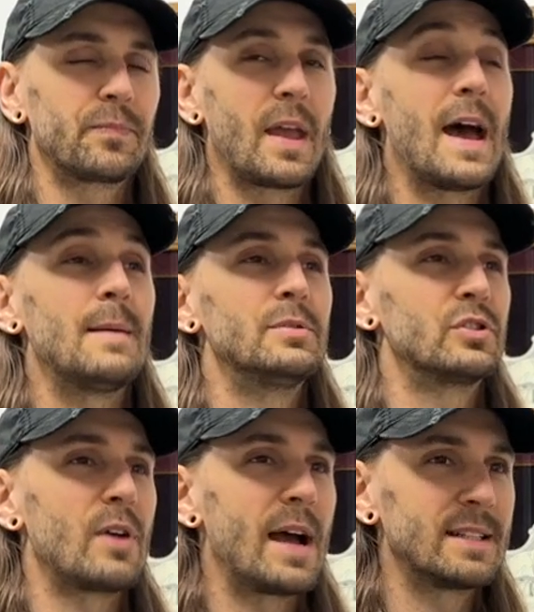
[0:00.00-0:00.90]

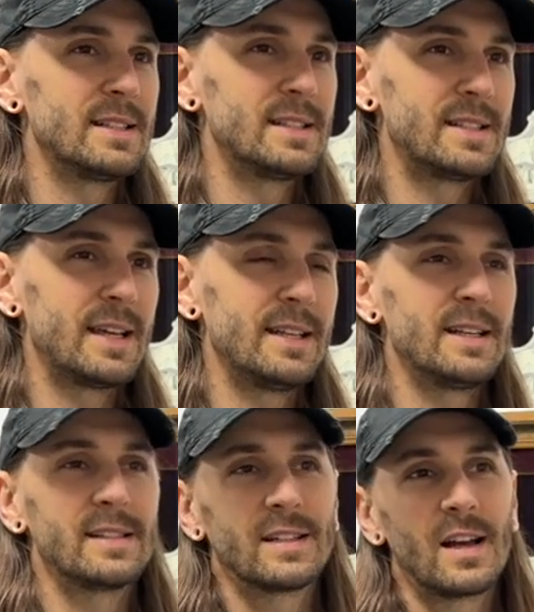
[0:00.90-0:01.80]
abstracted
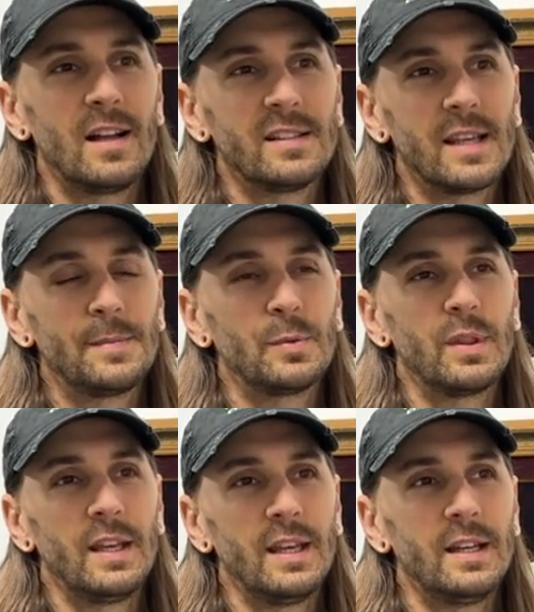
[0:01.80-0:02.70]
settings and concepts
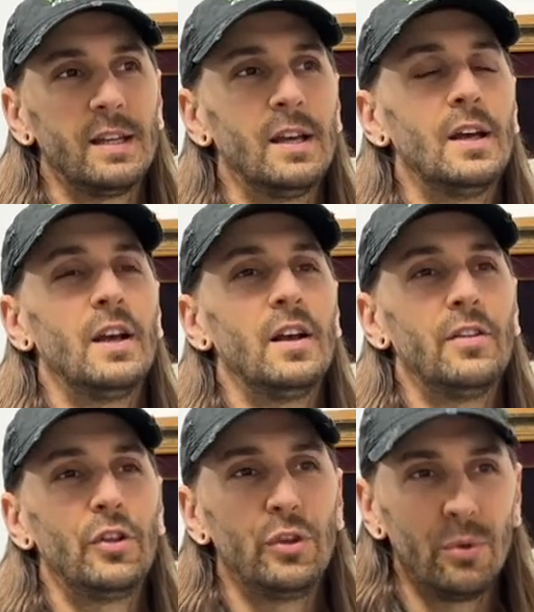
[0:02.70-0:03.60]
within
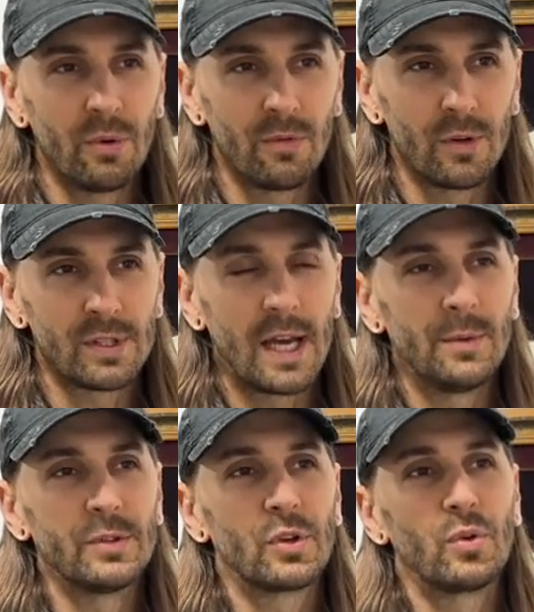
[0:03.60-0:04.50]
the universe I
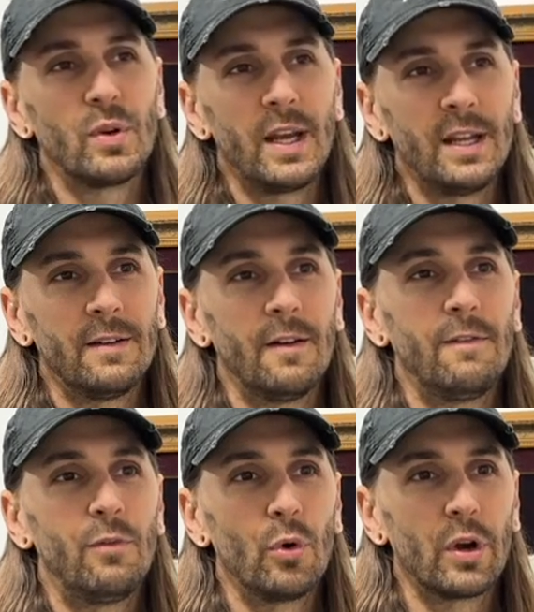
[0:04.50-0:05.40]
was creating
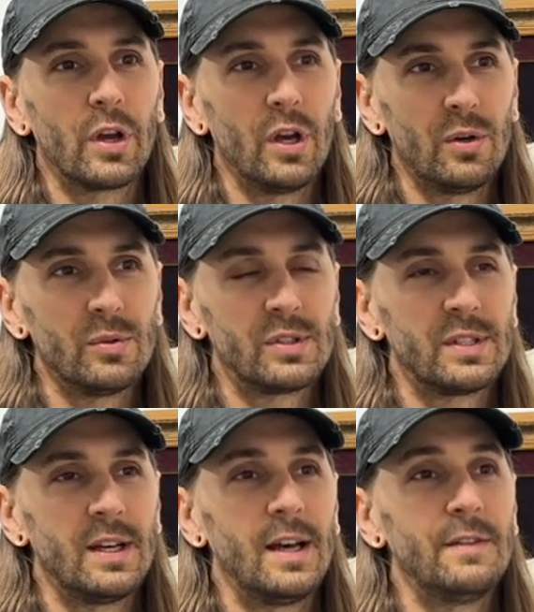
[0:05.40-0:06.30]
for Ghost,
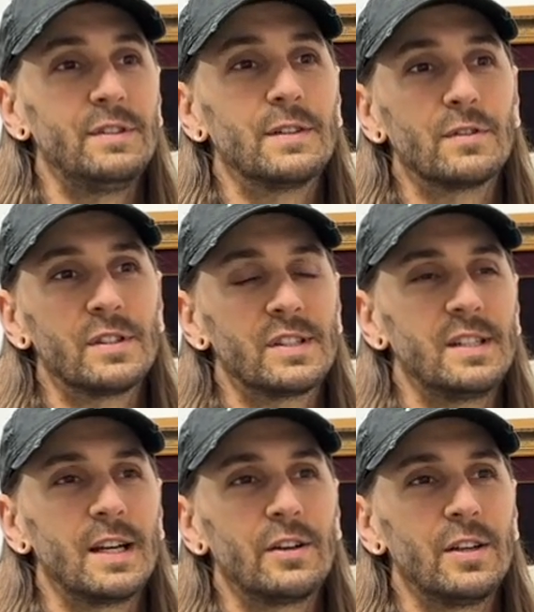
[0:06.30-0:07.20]
of different
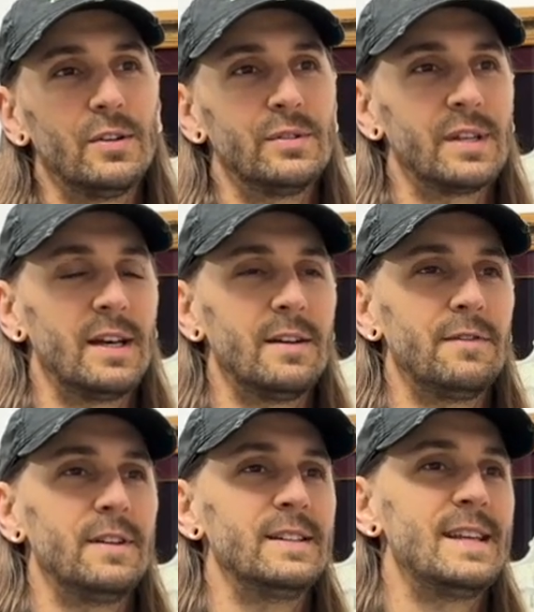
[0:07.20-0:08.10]
scenarios
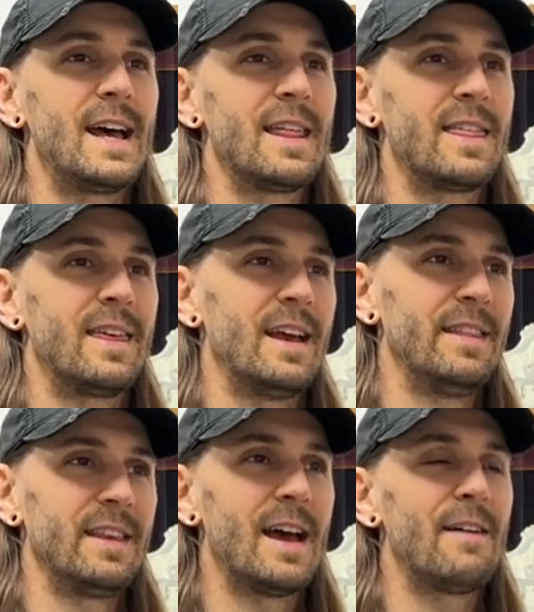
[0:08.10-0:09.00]
of death
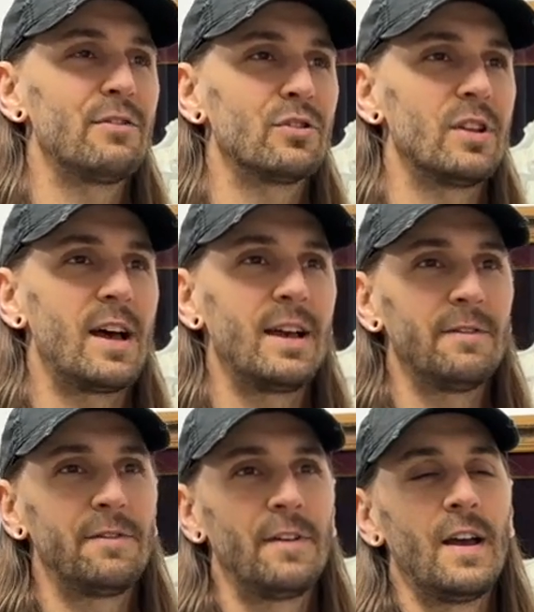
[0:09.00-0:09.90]
and the
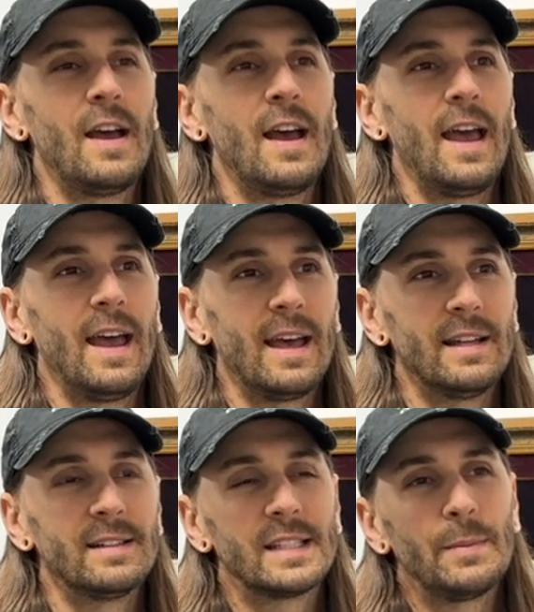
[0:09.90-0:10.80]
afterlife,
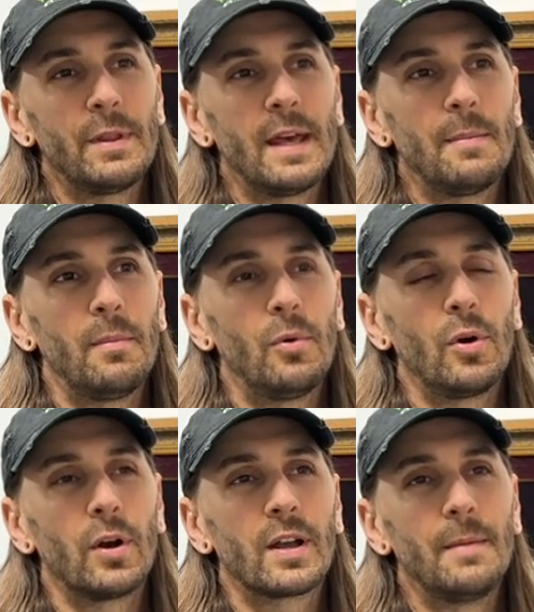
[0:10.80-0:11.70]
and some of them
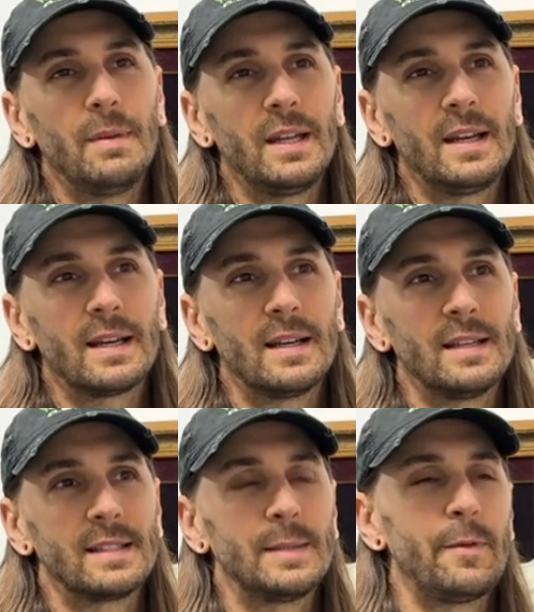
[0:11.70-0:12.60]
more comedic,
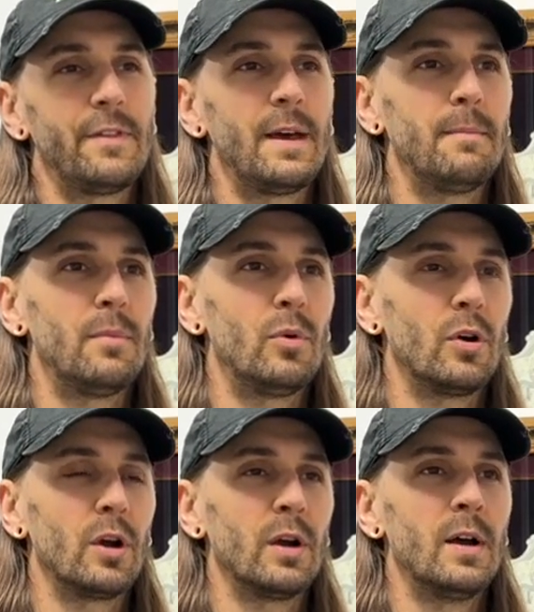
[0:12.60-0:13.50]
some of them
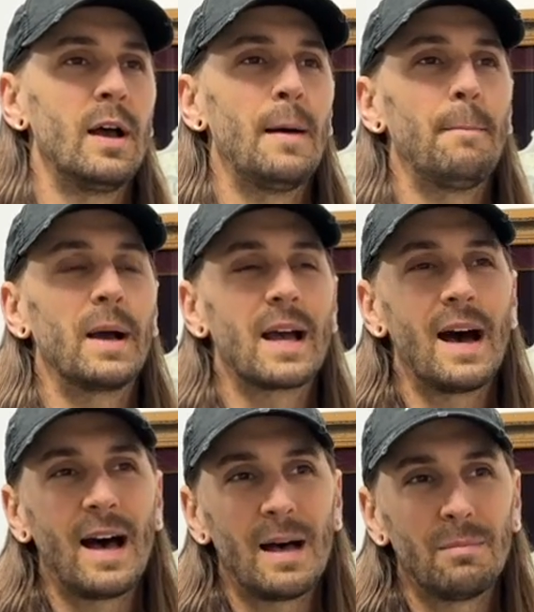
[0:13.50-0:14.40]
more
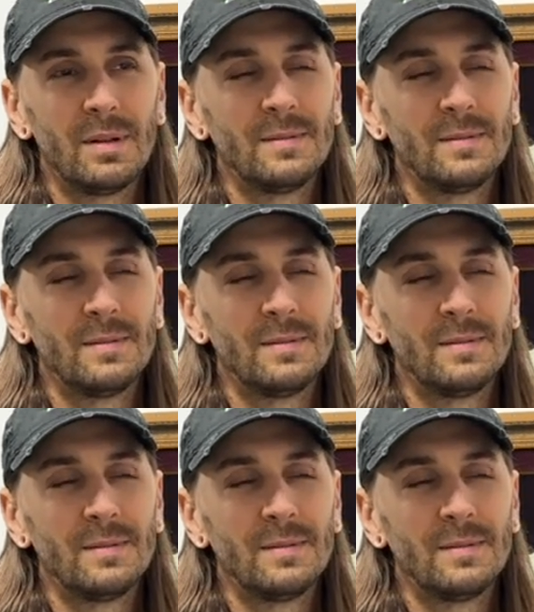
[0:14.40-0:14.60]
macabre,